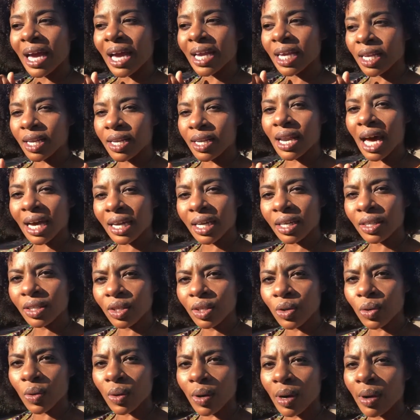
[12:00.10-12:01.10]
I get a knock at the
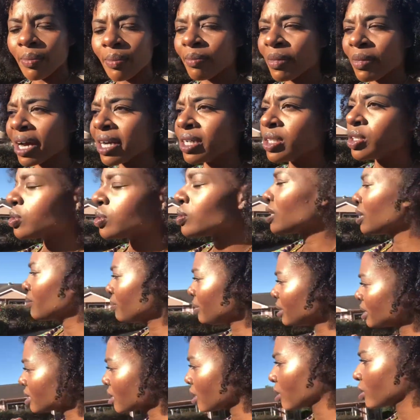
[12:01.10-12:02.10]
door. Mind you, let
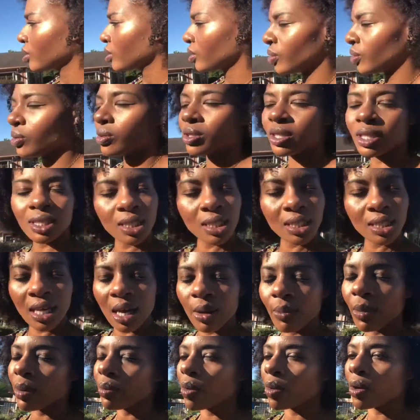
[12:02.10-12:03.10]
me tell you, this is how
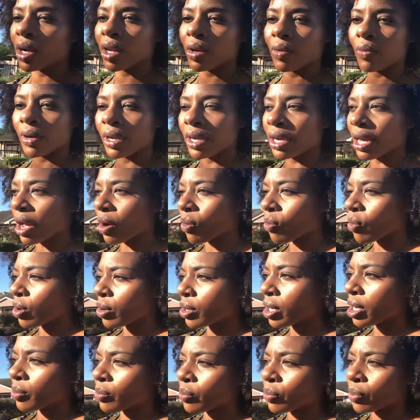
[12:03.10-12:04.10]
my morning went. I
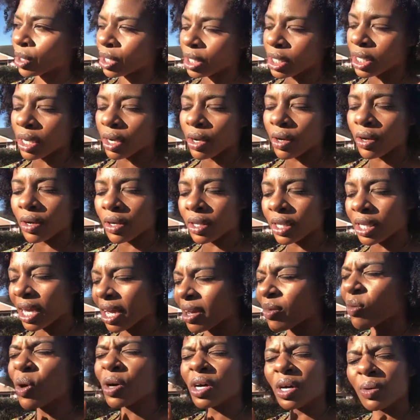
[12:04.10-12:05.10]
woke up really early. I
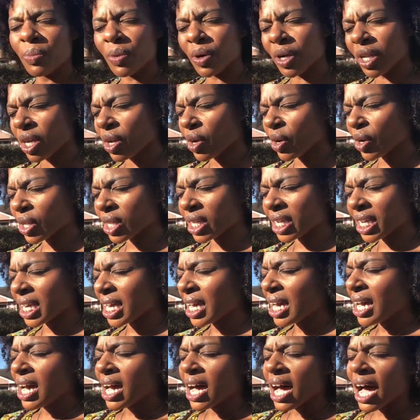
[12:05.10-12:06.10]
woke up pretty early.
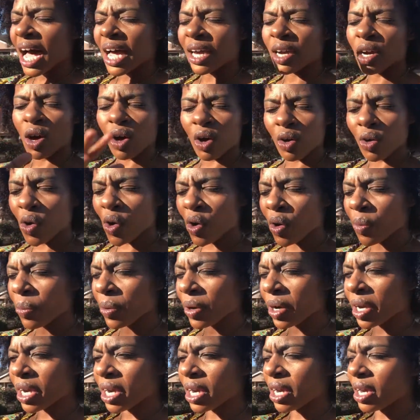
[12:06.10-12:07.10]
I called
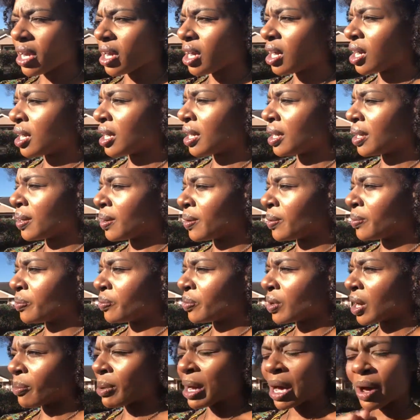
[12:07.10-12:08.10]
corporate
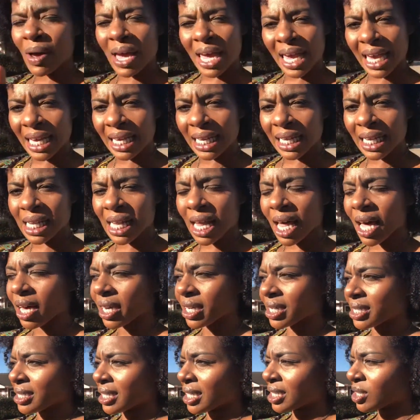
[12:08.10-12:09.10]
um, about 8 o'clock
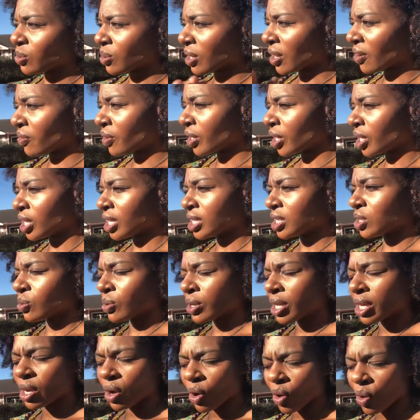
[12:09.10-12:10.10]
because that's when I figured that's
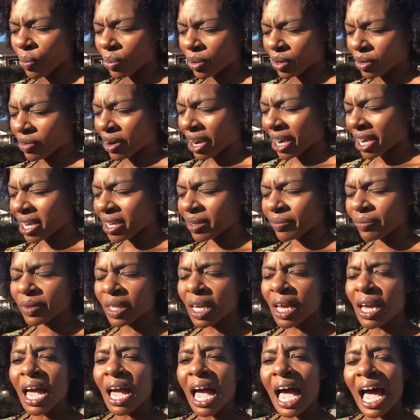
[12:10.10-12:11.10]
when they open, right?
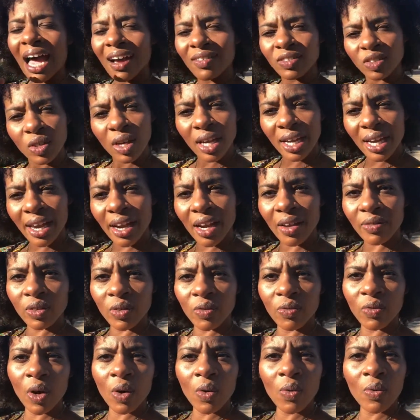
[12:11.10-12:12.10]
After I got off the
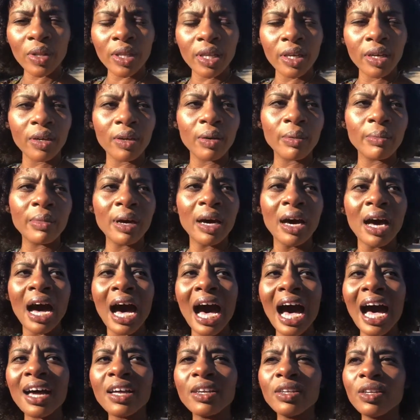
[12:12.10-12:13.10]
phone with him,
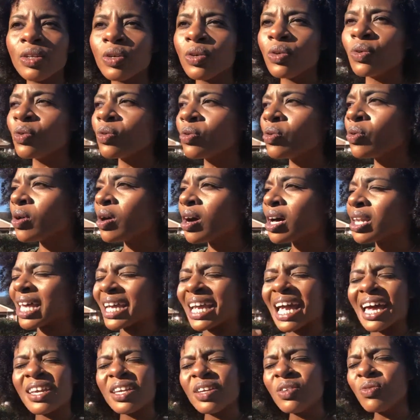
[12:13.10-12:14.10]
I knew,
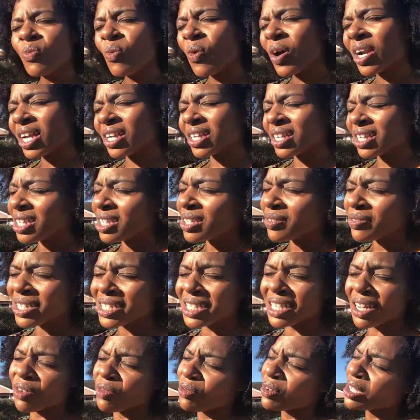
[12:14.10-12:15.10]
like, I didn't want to leave because
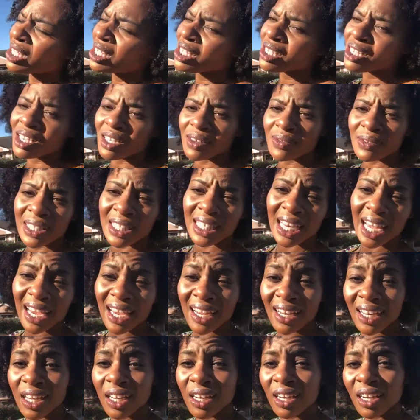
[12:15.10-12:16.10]
I really love
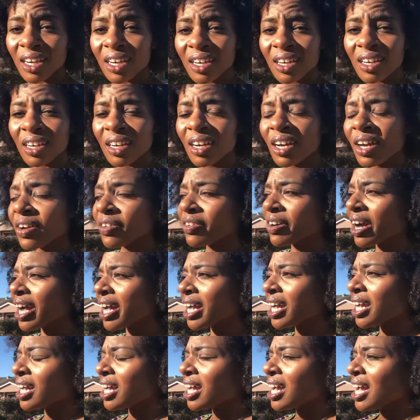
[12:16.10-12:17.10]
staying here,
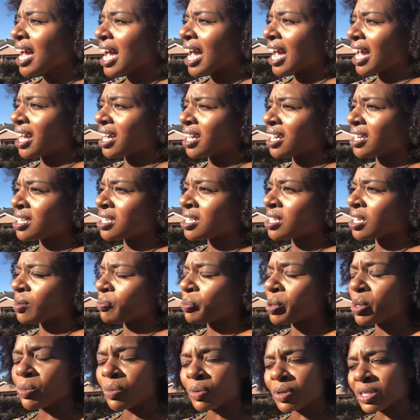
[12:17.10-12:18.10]
right? And
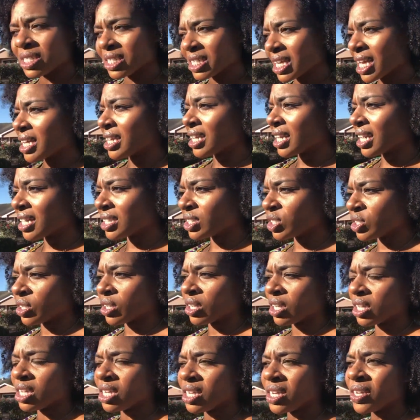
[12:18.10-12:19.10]
people were saying that I should
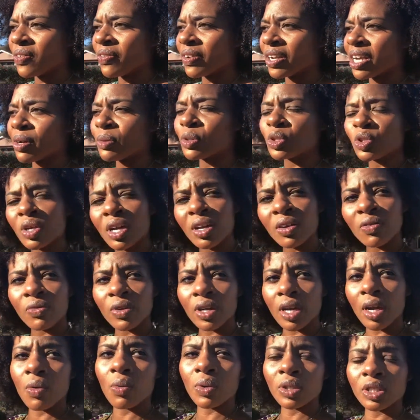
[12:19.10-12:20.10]
leave, and I was trying to
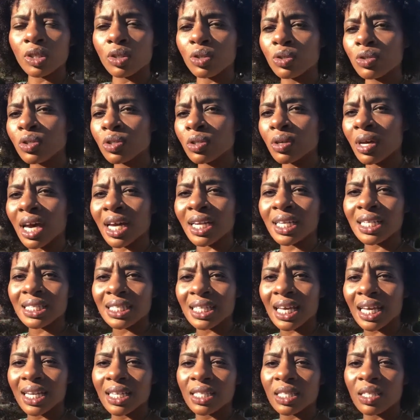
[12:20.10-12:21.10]
figure out what to do, so I
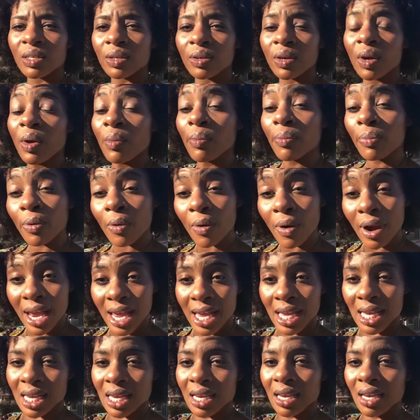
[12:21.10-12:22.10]
decided to
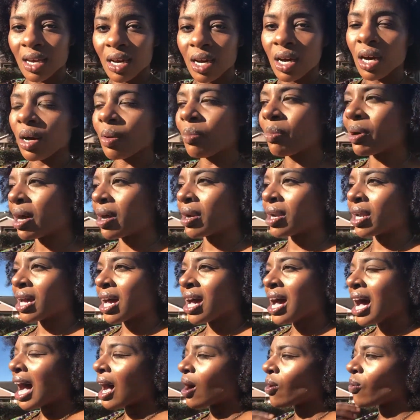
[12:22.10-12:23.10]
pray about it.
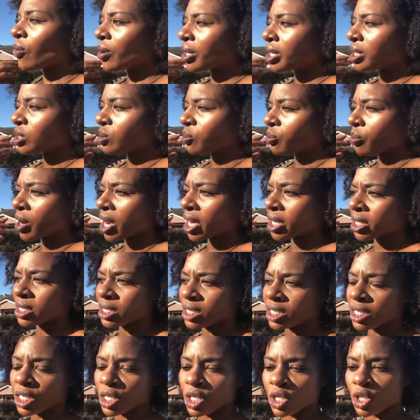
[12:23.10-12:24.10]
I wanted to practice
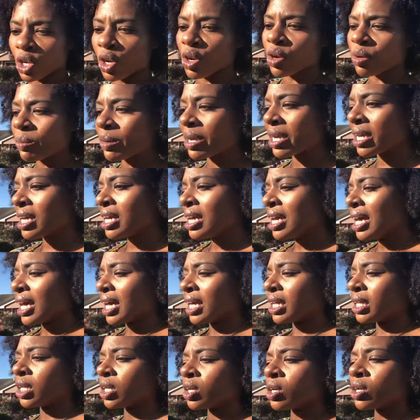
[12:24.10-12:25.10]
discernment,
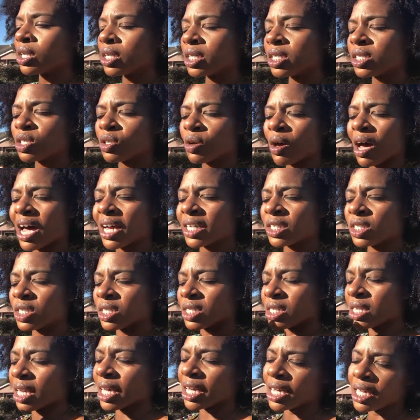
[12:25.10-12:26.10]
and literally, so I
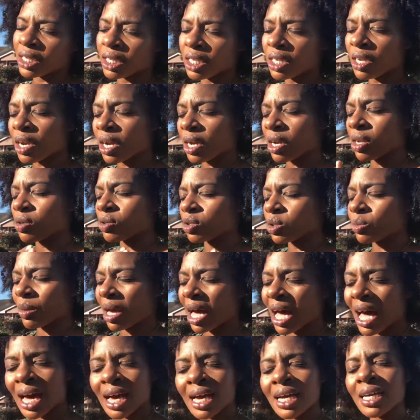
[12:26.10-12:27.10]
just laid there. I closed my
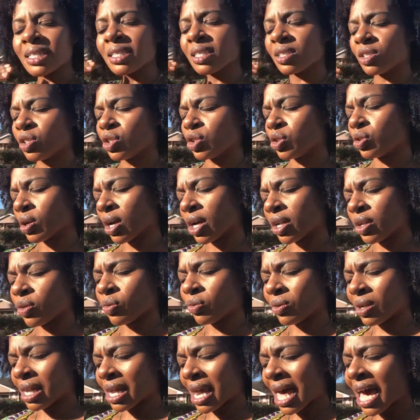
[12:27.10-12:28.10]
eyes. I just tried to
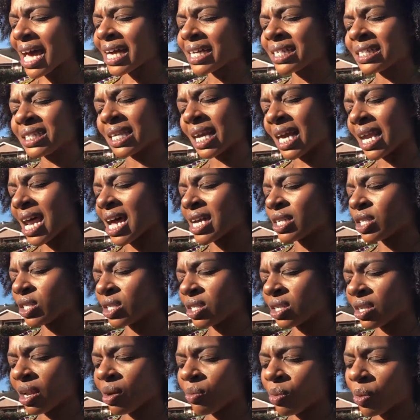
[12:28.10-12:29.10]
relax, and I just
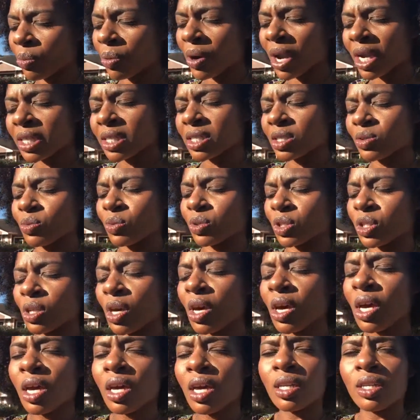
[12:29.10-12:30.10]
said, I'm going to practice practice
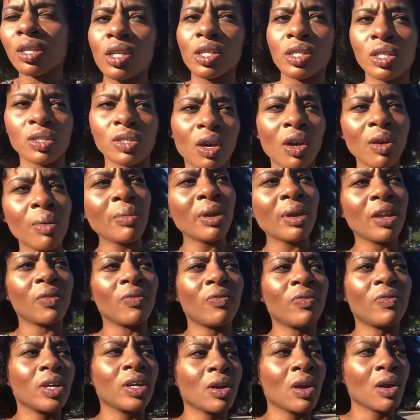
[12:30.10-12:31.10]
discernment and
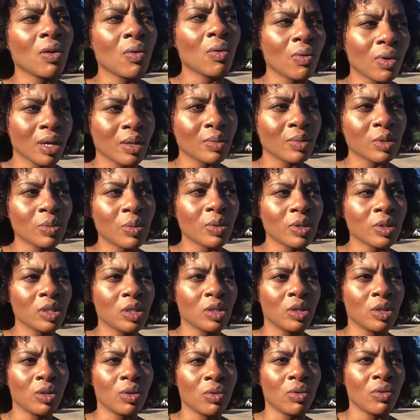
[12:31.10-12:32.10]
figure out what I'm supposed to
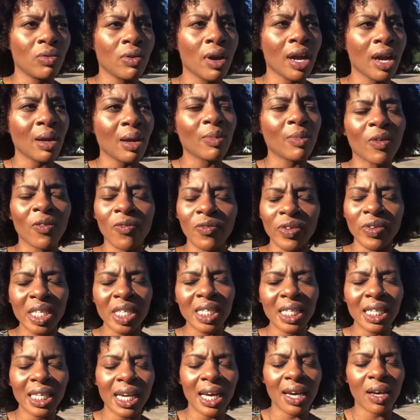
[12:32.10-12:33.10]
do, right? I'm going to
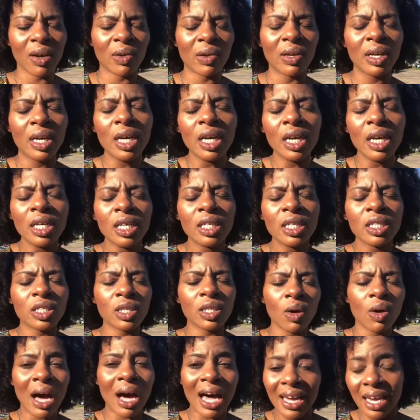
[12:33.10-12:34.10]
feel it out.
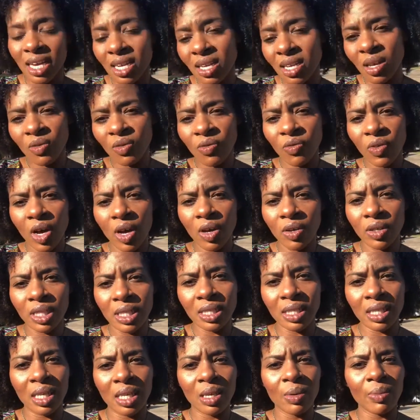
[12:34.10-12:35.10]
So I end up falling
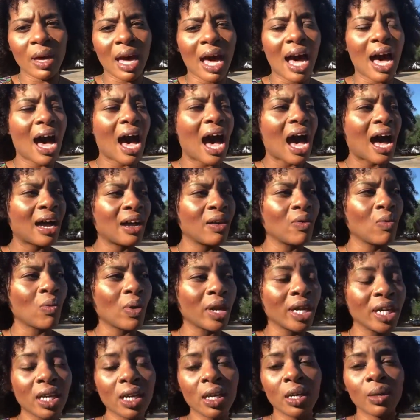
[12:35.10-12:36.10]
asleep. I
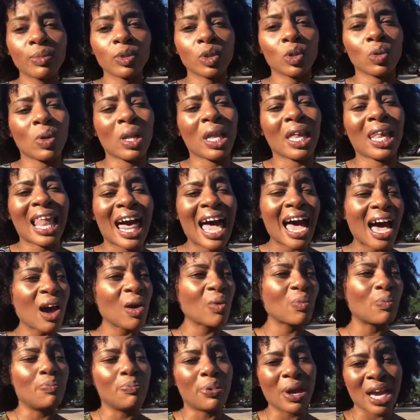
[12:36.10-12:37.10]
wake up to
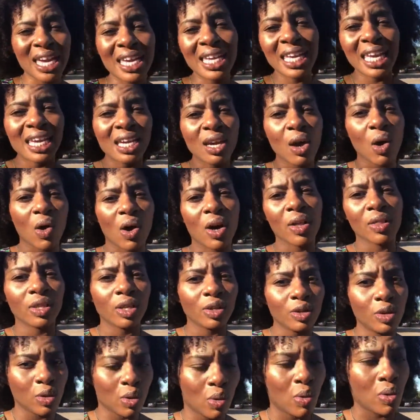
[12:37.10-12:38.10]
loud banging on the
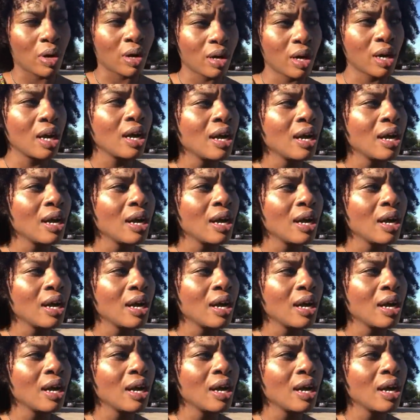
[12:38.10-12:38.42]
door.